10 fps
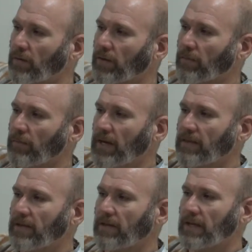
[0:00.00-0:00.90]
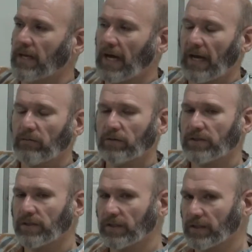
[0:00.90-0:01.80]
the method that I would
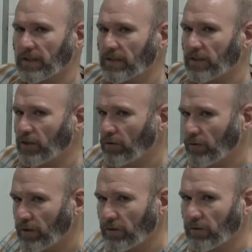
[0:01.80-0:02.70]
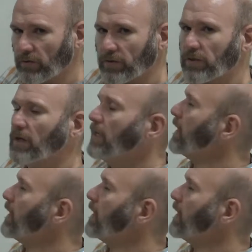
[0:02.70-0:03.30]
suggest you use